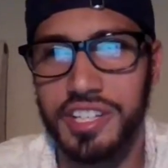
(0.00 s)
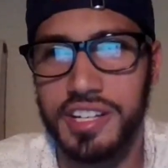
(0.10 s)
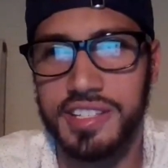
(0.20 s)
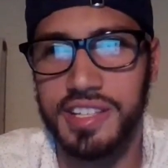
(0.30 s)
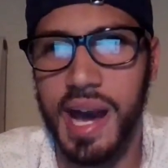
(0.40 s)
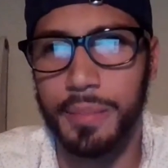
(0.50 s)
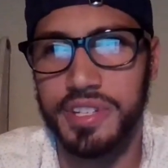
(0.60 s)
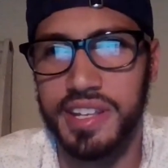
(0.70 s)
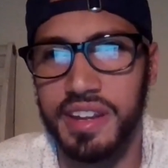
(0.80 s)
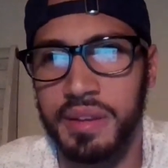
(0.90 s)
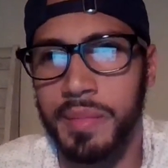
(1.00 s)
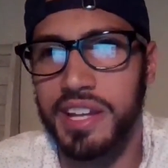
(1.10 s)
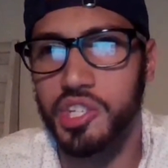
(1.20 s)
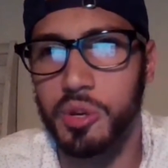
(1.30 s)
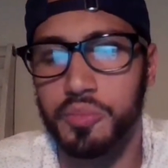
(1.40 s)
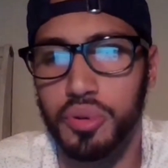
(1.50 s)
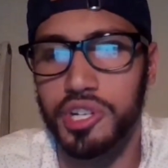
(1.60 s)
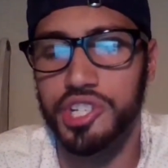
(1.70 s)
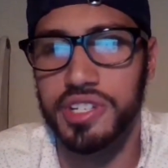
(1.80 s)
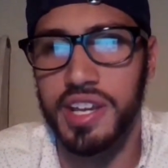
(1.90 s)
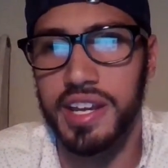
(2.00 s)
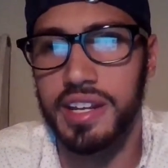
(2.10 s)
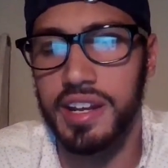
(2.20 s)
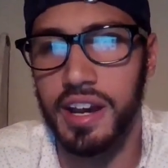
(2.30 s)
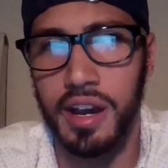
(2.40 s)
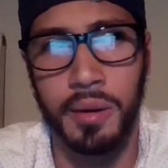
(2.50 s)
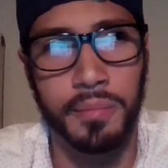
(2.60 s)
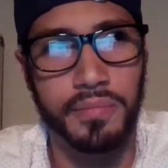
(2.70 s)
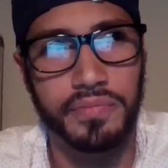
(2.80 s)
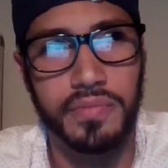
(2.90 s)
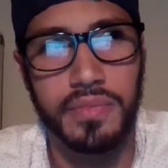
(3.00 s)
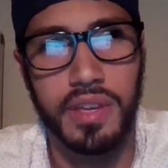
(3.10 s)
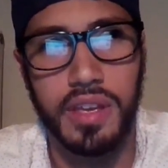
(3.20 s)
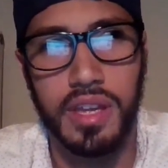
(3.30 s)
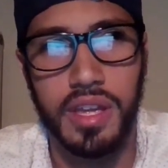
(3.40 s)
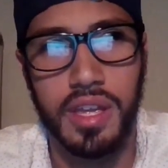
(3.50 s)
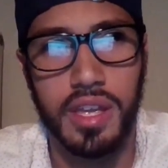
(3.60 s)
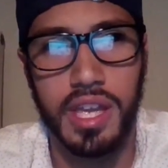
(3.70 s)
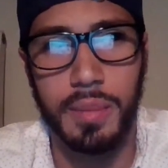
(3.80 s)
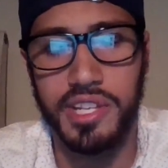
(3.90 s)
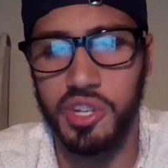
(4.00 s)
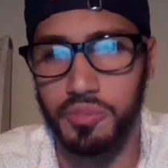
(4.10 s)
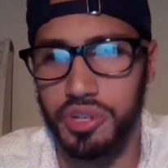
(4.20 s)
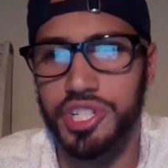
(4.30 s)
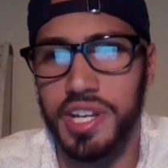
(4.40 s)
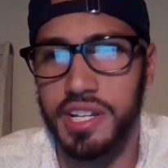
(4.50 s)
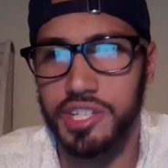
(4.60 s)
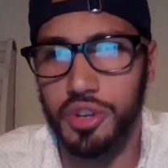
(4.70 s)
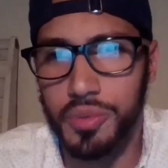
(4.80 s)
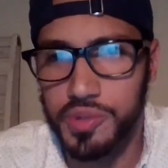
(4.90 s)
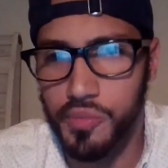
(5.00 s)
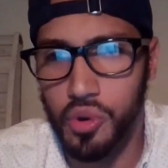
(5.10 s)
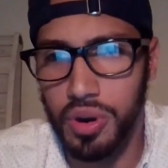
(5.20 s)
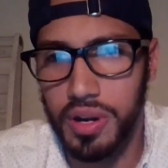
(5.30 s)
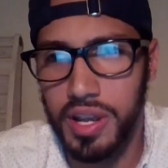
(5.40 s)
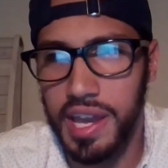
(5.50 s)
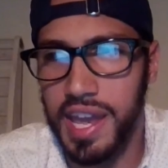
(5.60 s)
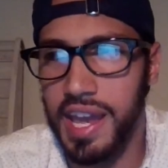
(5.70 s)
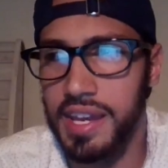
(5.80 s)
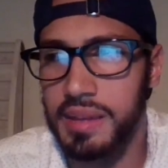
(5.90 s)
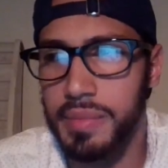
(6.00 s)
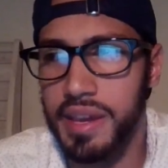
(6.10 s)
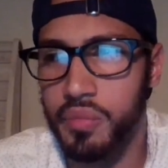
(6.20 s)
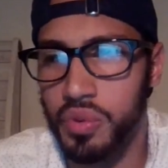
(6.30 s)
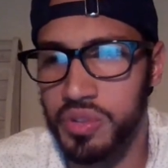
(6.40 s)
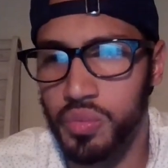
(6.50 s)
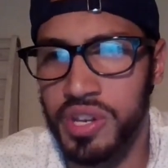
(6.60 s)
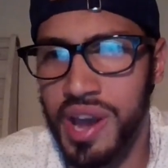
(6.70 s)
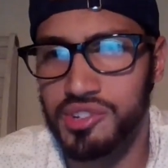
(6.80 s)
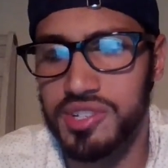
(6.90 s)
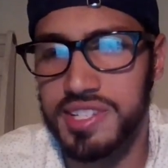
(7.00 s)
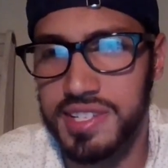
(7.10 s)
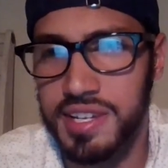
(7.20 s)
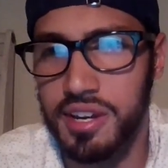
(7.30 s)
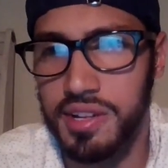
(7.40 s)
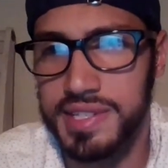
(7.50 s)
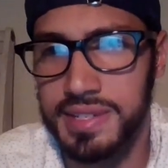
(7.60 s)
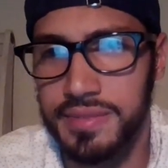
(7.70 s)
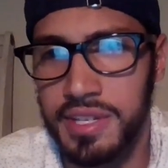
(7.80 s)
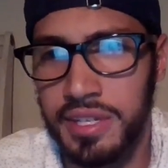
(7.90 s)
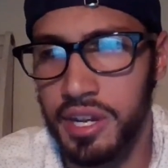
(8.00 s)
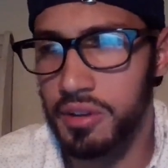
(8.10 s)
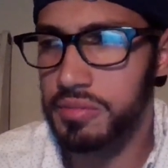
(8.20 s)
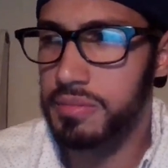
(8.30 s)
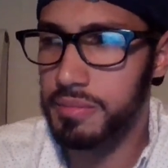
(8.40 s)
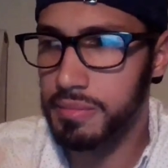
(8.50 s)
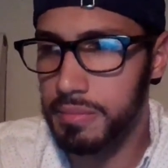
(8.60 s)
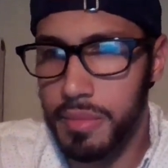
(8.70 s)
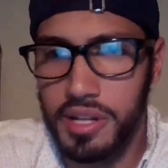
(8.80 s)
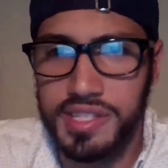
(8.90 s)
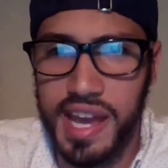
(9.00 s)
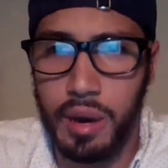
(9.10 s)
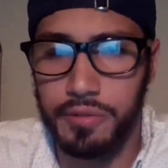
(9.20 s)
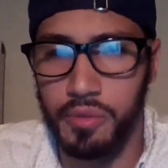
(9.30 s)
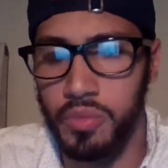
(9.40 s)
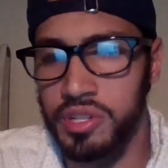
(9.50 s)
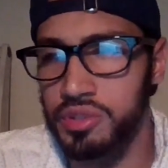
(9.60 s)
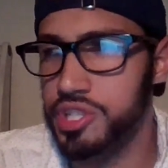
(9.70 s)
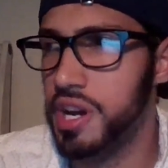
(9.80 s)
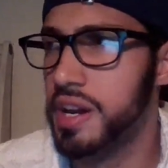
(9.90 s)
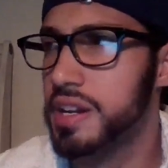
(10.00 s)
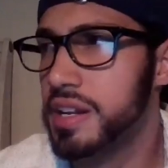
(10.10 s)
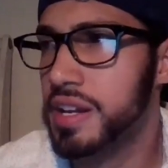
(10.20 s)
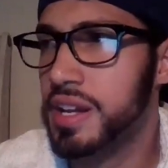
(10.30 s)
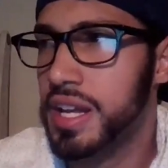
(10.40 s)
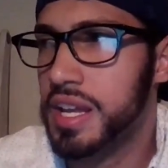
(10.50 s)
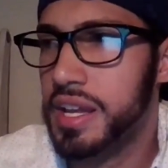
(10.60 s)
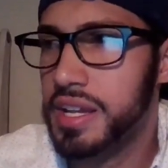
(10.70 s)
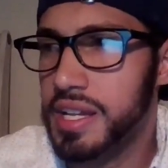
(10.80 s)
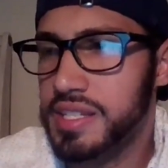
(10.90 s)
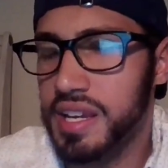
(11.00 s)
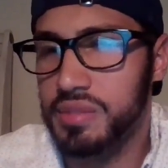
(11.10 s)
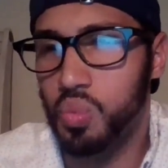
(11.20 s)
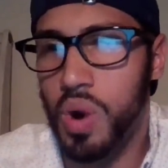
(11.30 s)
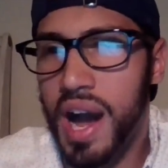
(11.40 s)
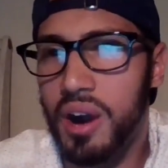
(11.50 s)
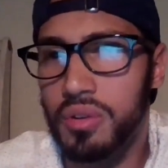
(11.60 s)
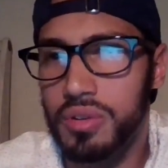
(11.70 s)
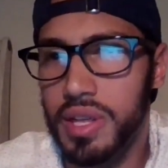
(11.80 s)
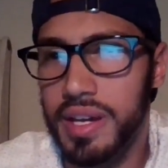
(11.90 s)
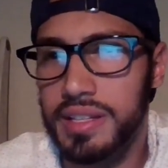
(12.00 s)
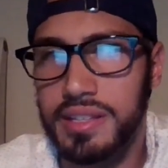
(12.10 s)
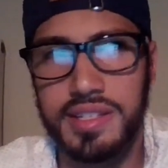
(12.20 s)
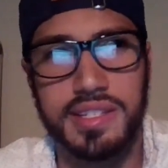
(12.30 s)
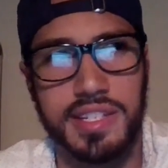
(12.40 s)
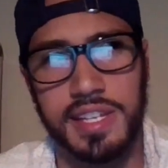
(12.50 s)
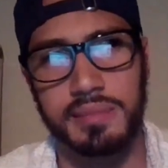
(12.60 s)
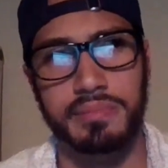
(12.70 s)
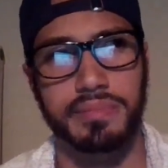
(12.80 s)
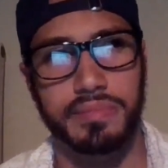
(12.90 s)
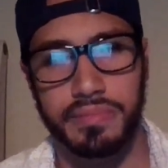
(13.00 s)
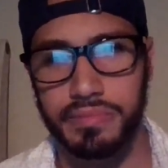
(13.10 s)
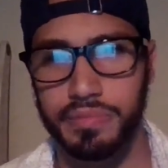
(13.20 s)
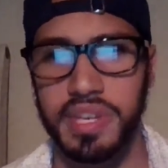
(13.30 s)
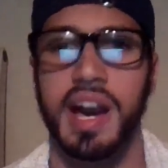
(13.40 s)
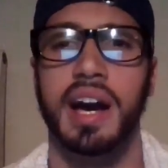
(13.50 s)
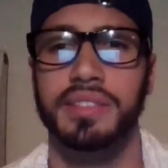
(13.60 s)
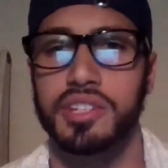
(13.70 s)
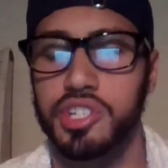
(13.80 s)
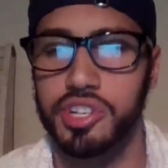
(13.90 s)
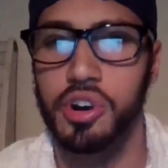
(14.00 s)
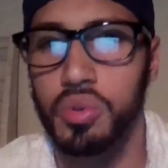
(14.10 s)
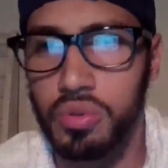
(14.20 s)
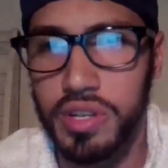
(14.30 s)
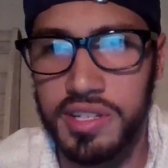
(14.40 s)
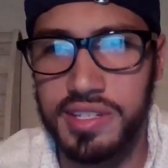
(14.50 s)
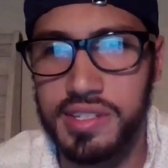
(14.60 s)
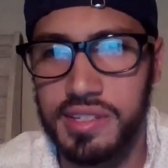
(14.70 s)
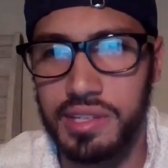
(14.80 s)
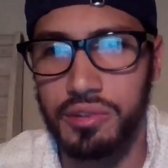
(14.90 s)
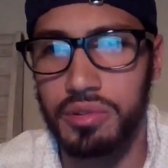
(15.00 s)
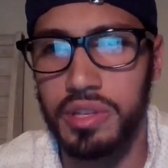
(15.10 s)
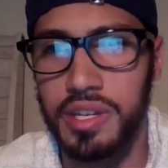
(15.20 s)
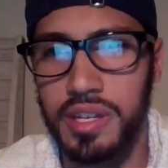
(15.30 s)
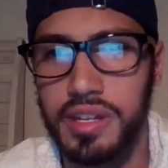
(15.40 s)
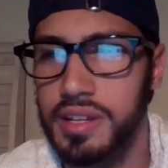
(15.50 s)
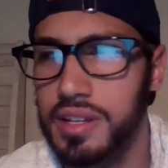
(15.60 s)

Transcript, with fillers: does the opposite. It makes you appreciate, um, it makes you appreciate it so much more. And it may, when, when you actually see it on T V, you know, months out from when you shot it, it's like, wow, like this team behind this show is is literally